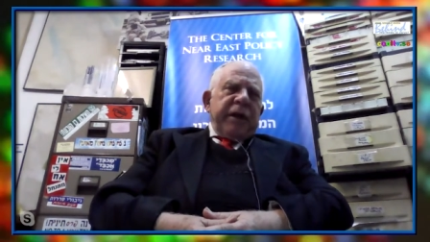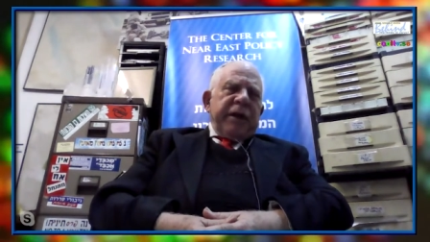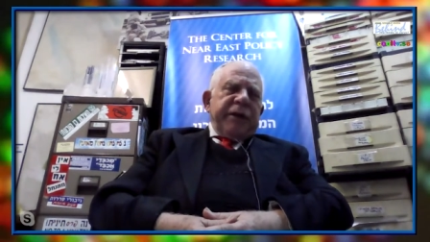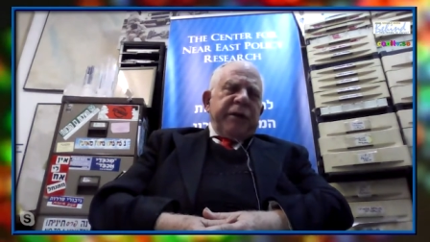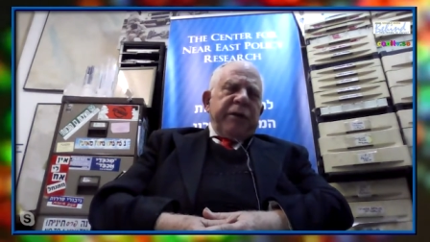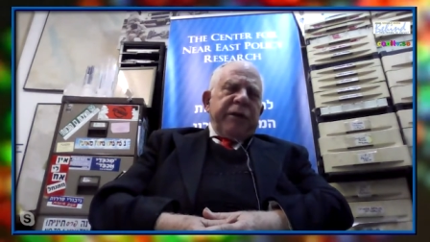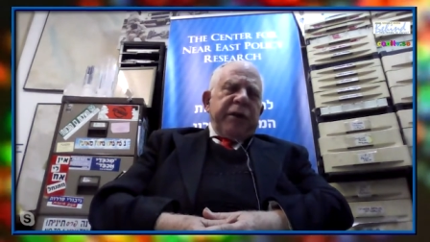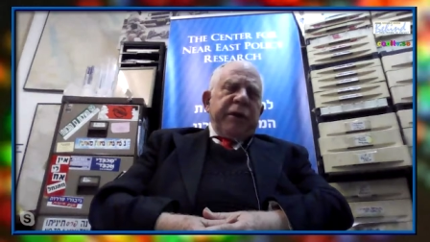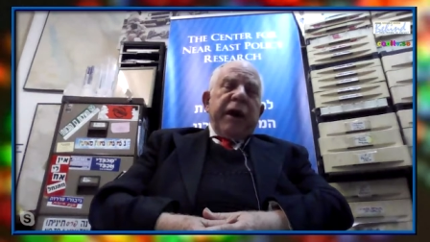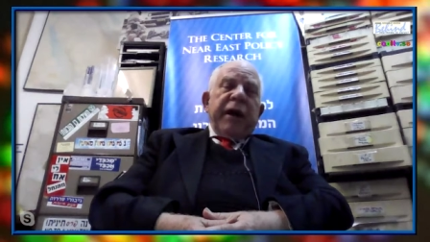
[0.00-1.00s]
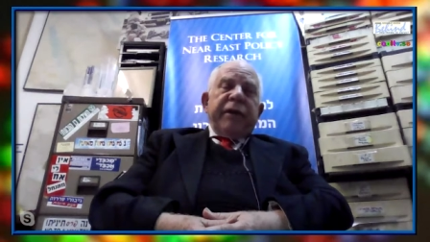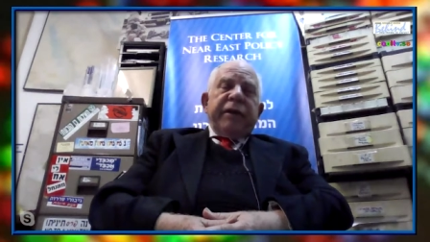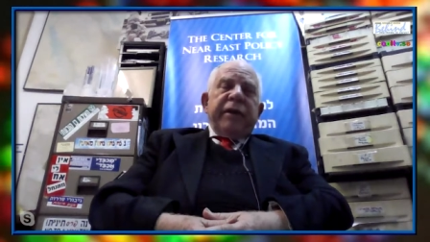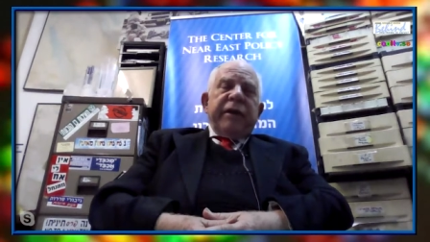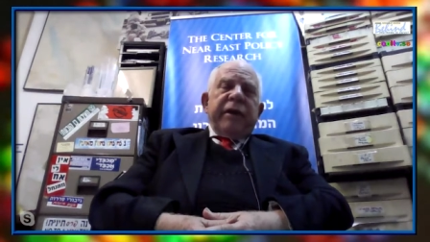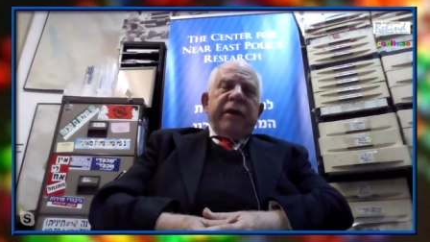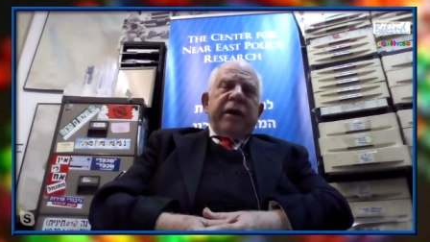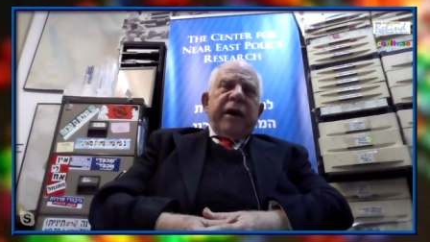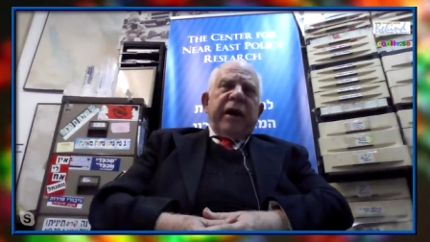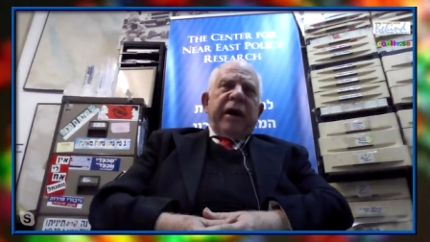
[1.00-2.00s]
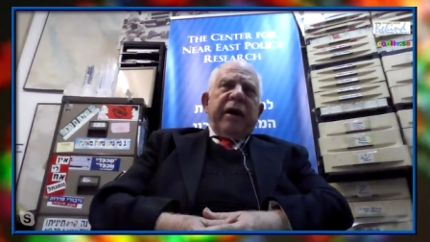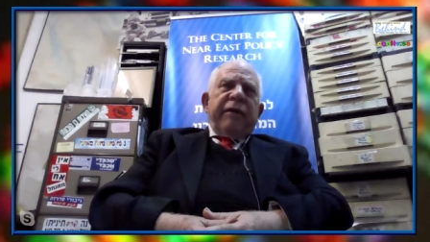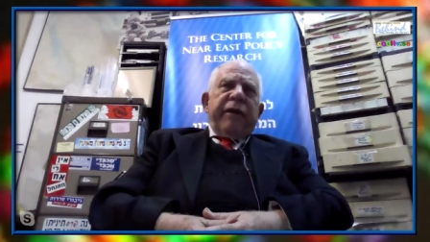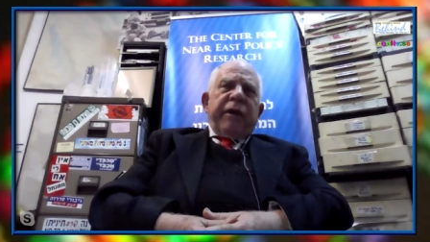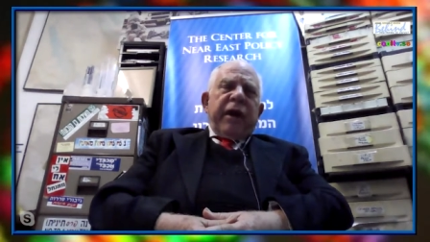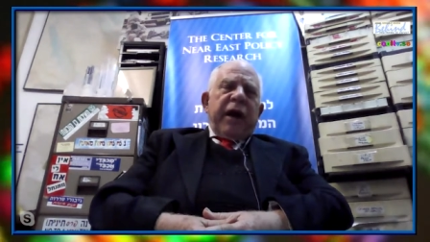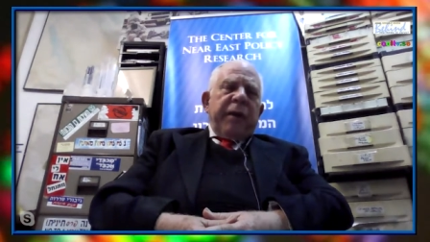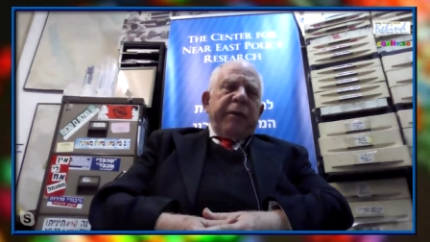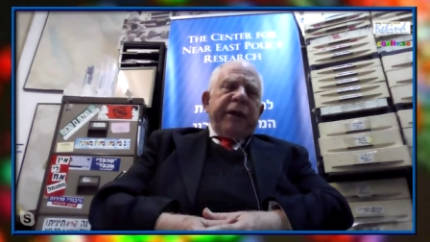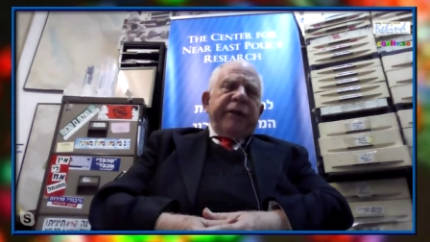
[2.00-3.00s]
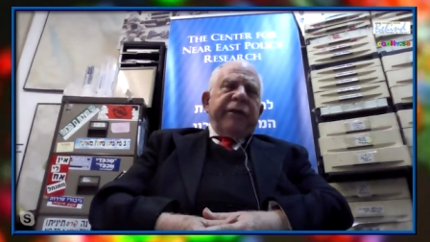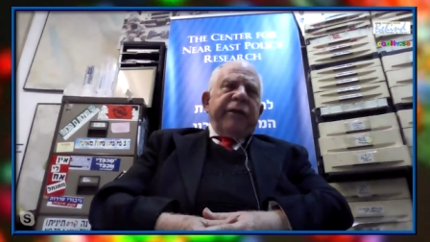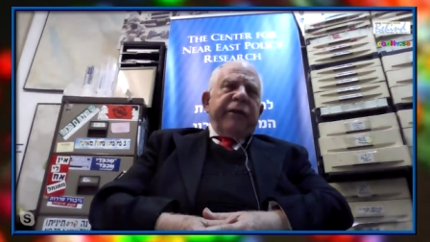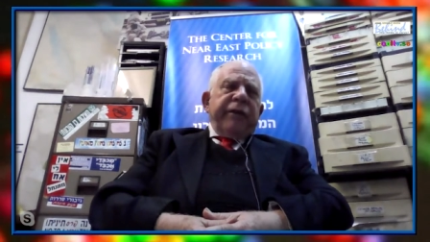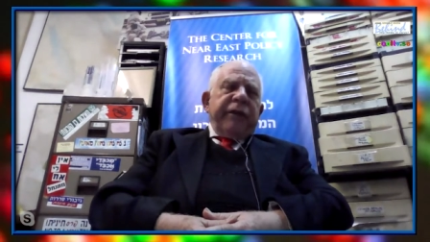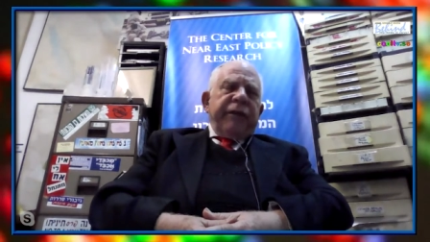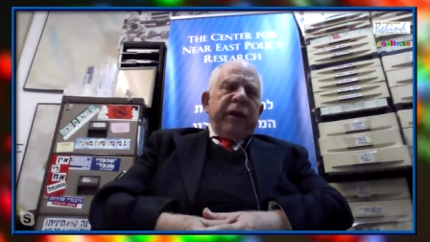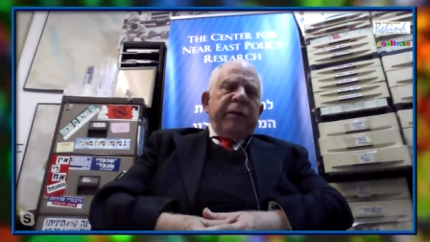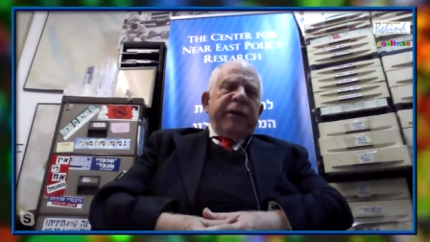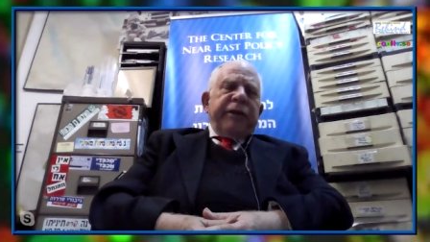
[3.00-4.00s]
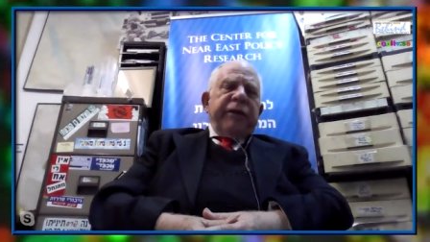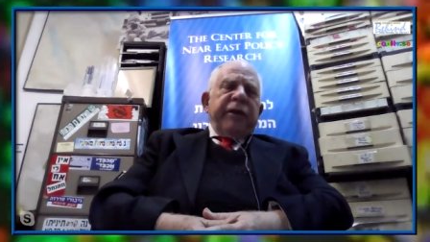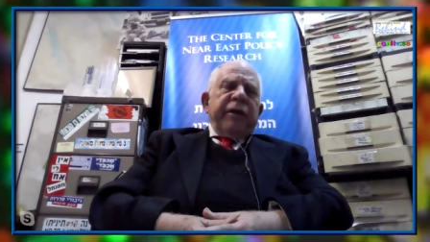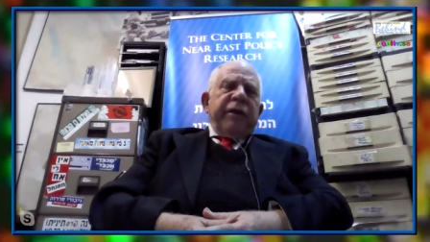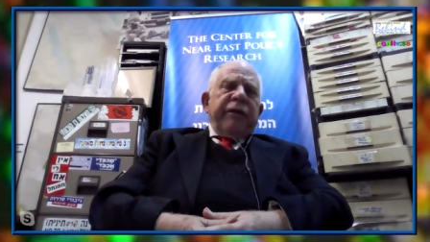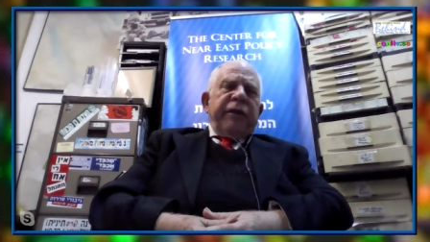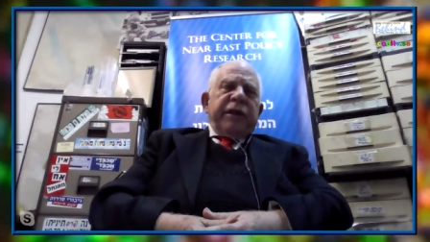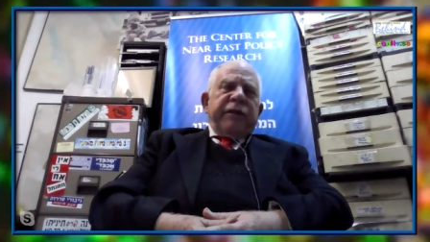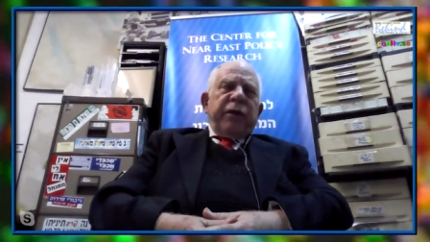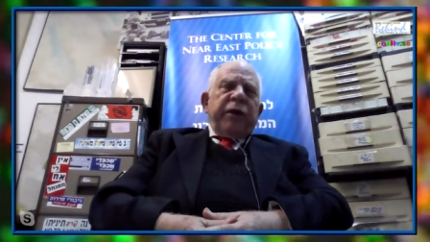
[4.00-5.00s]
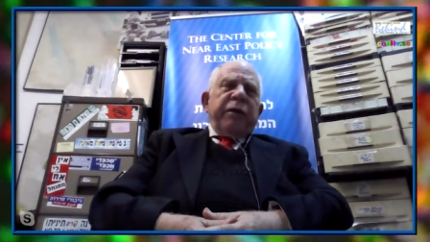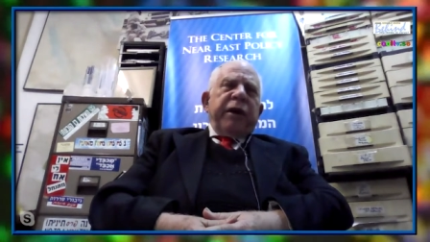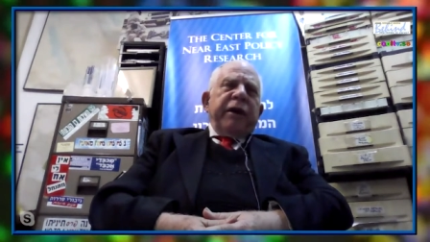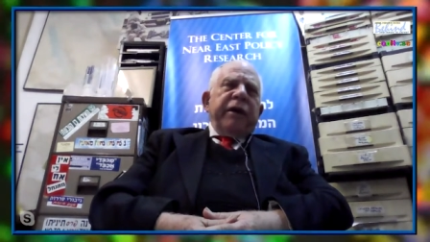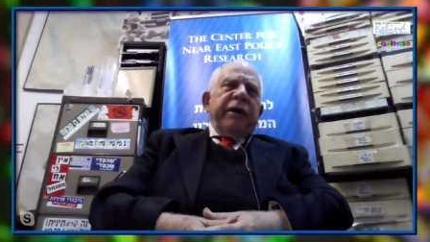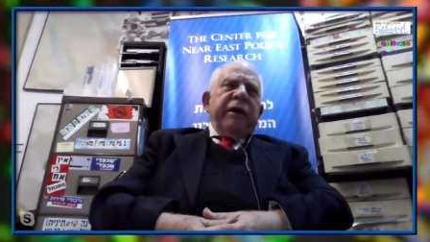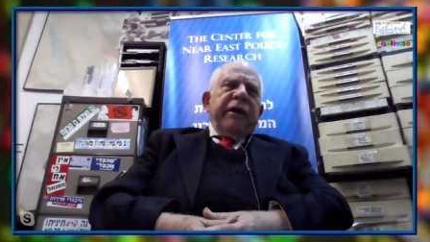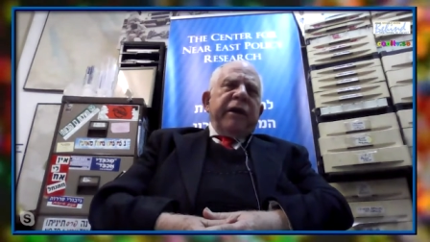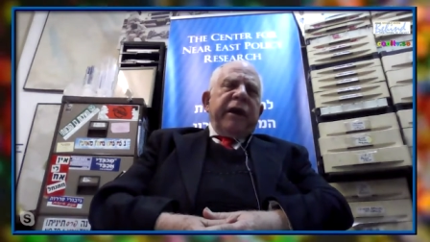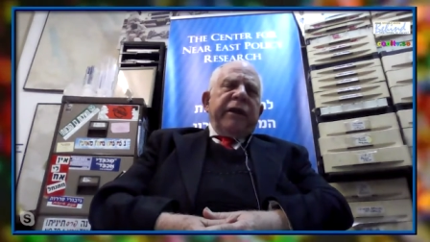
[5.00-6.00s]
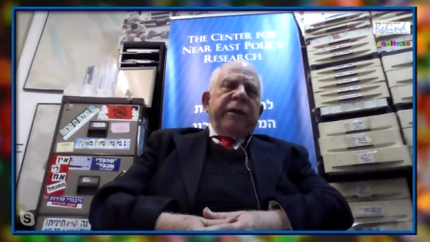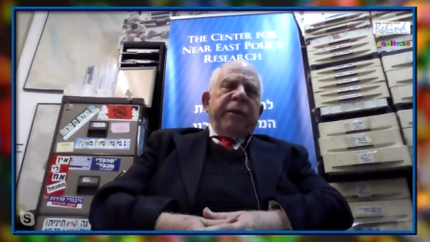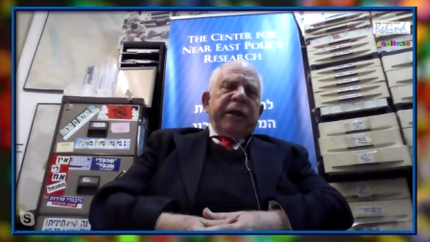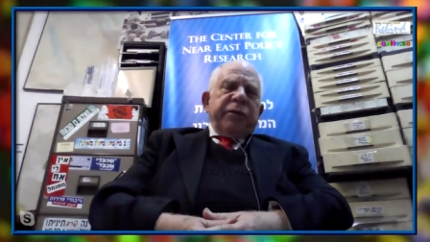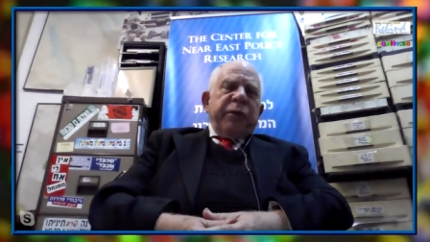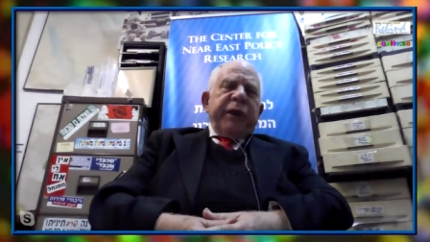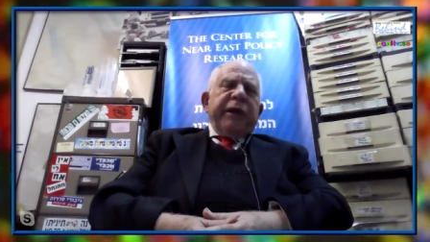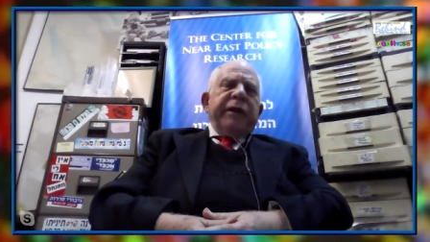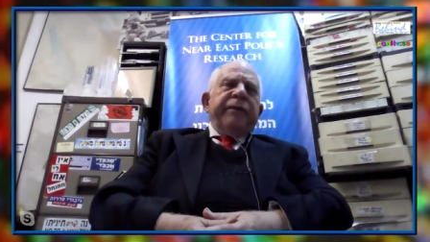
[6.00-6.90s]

So there you have it, a very ominous developments vis-a-vis UNRWA in the past week,